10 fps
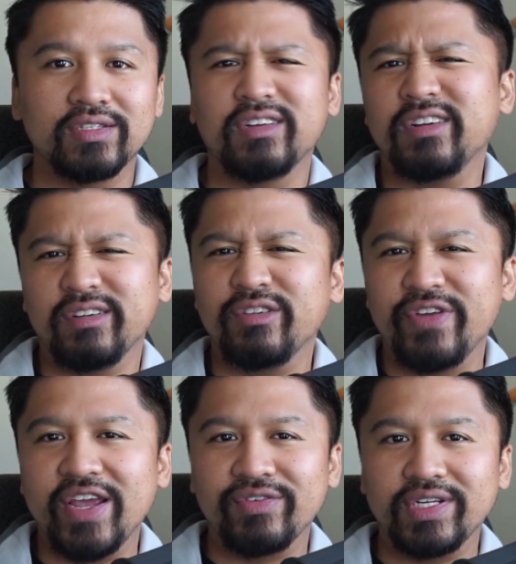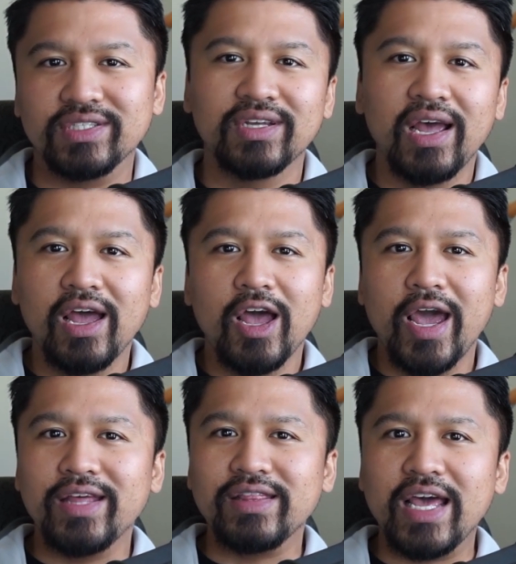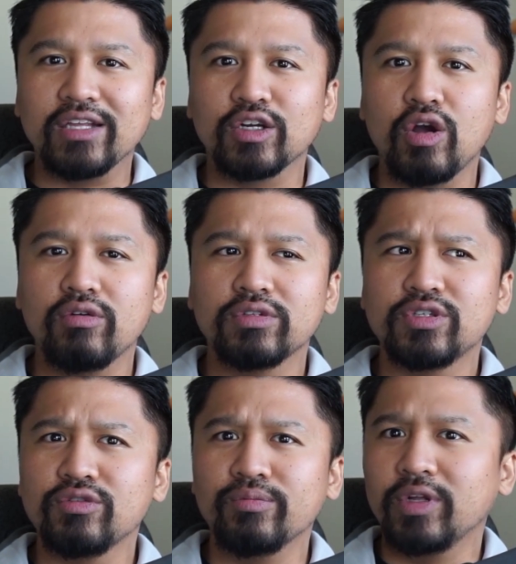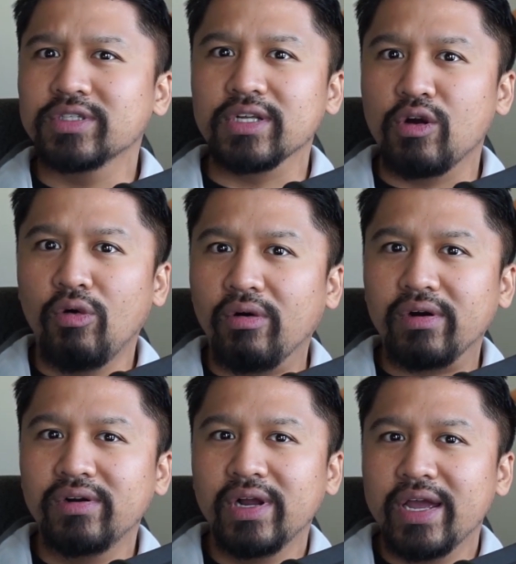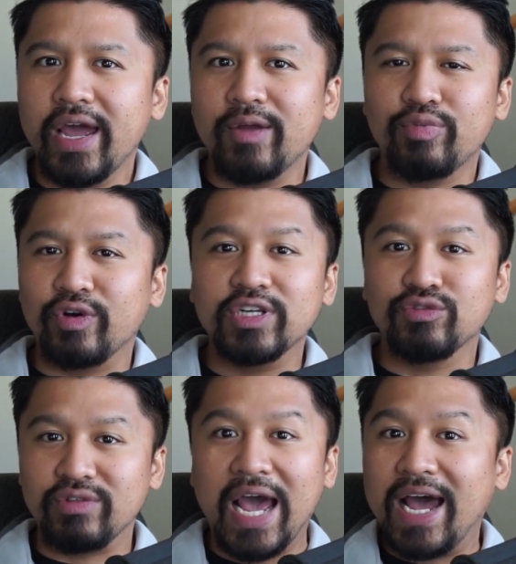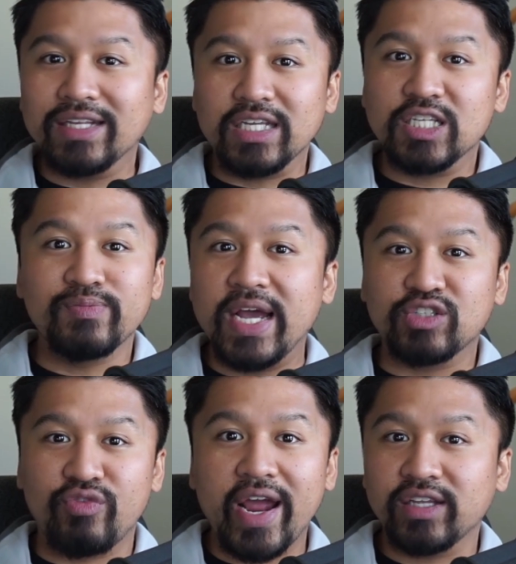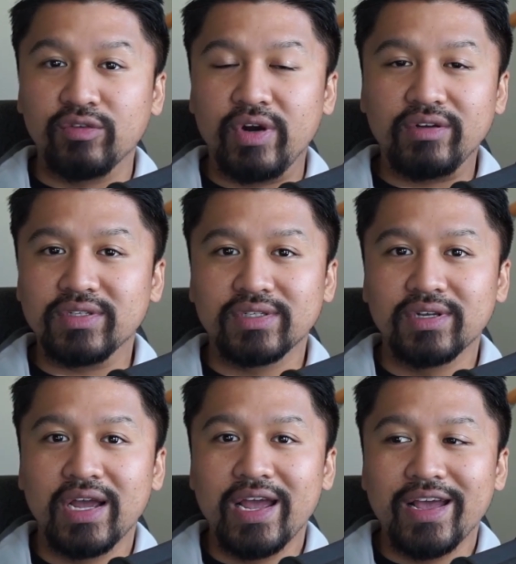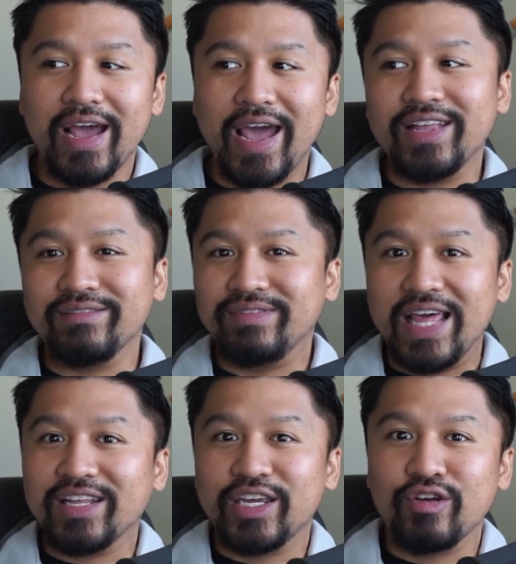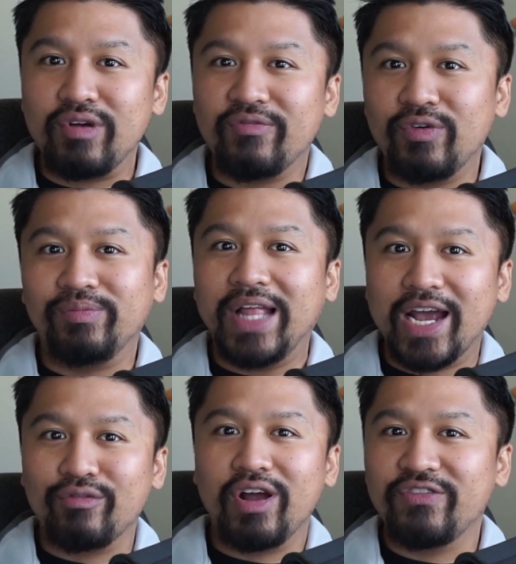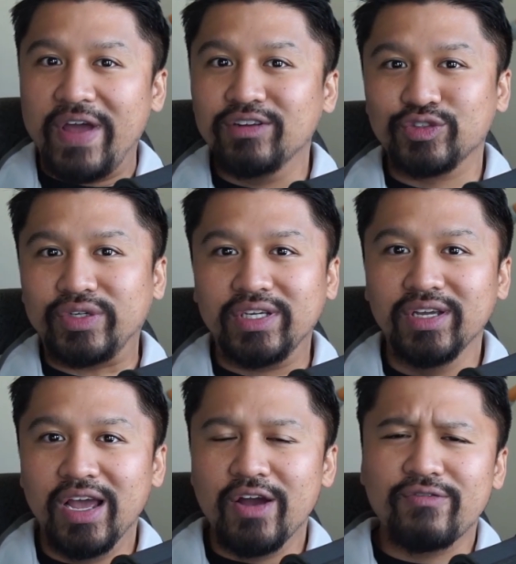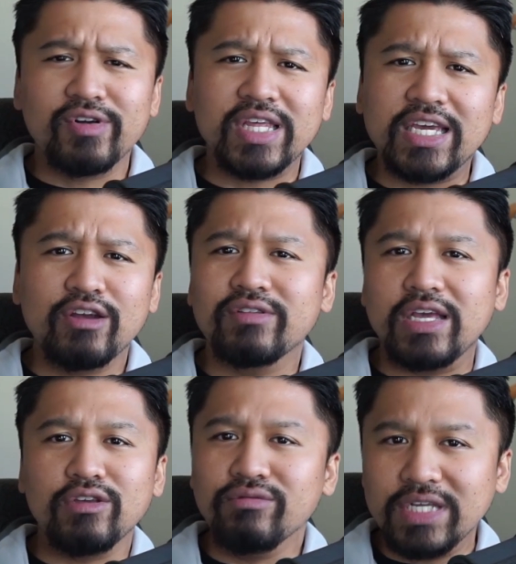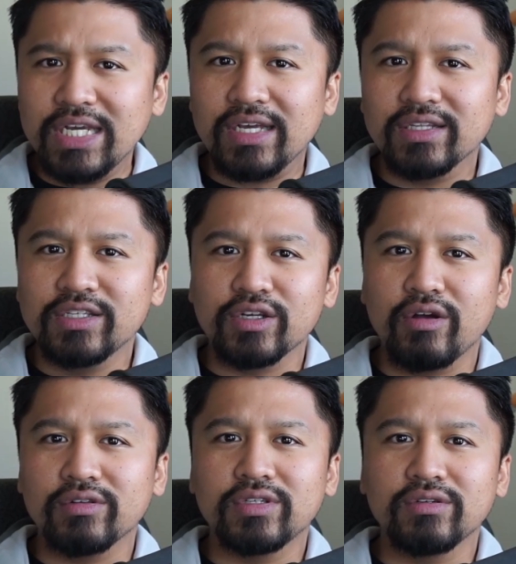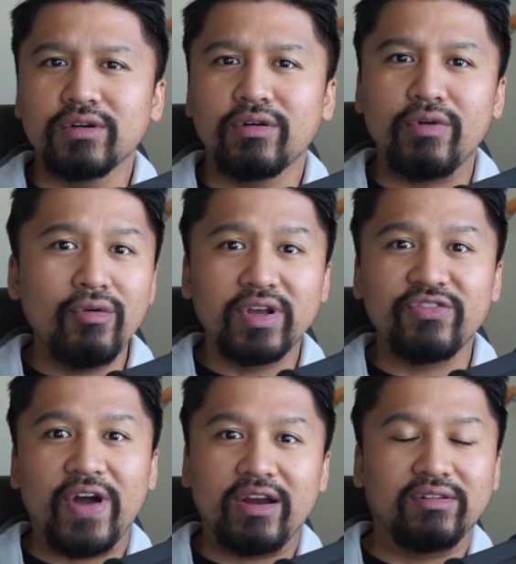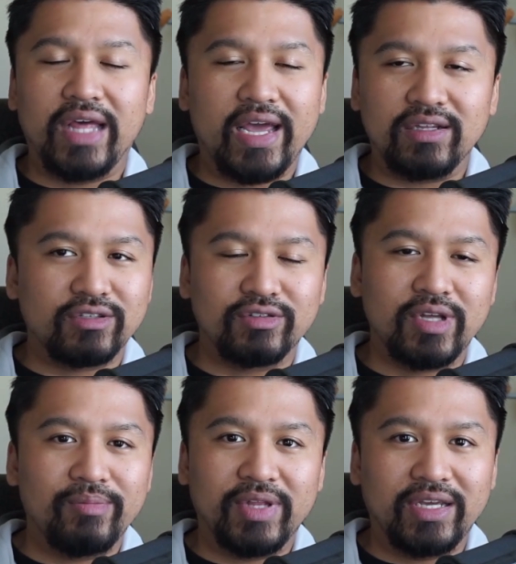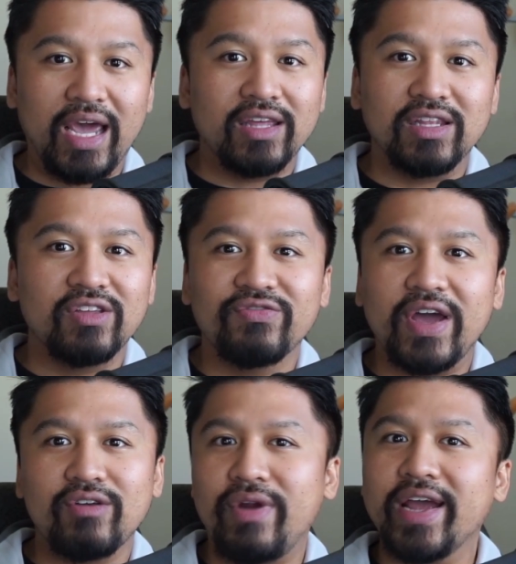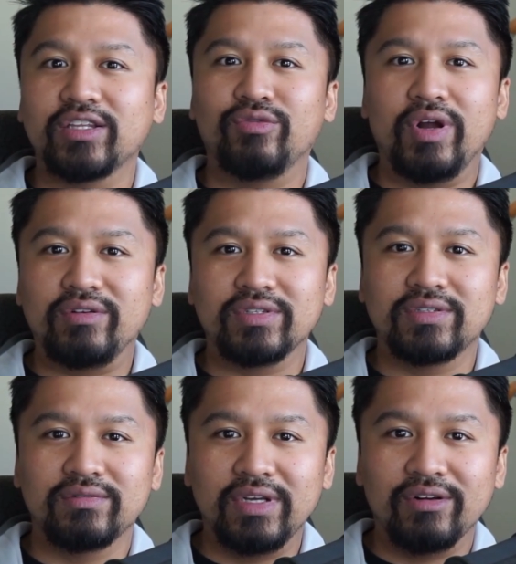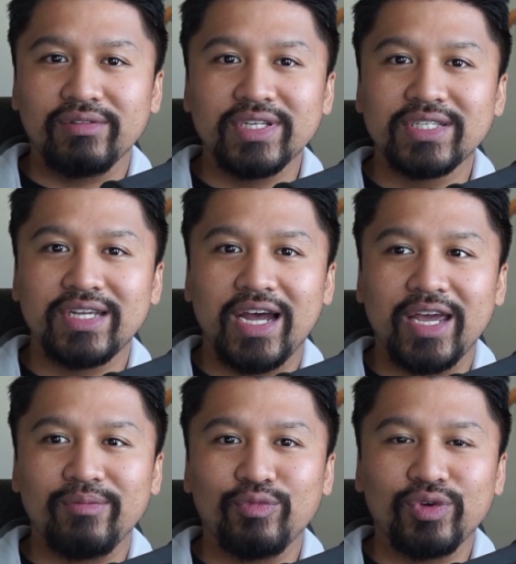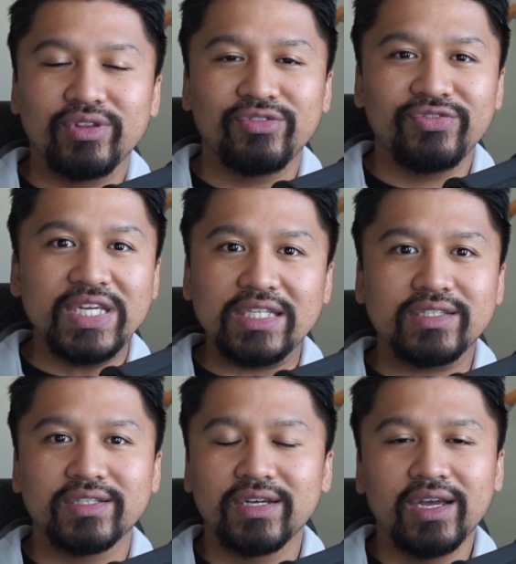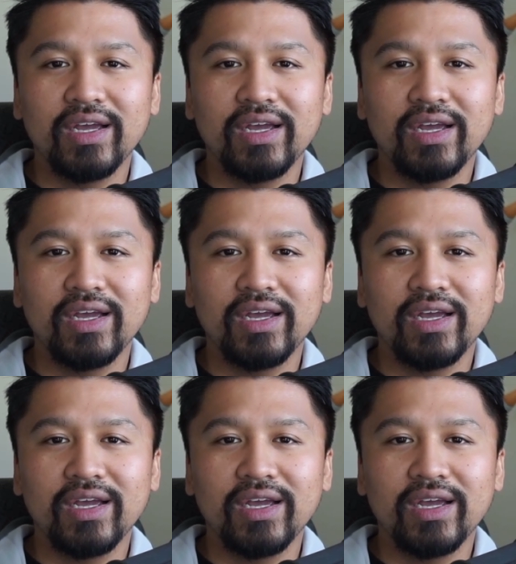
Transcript: they're your favorites, and then go to Molten Core and progress through that and smash Ragnaros, and then gear up for Blackrock Foundry for the gear that you need to go to Heroic Firelands or something, and then fight Ragnaros, you know, this time with feet.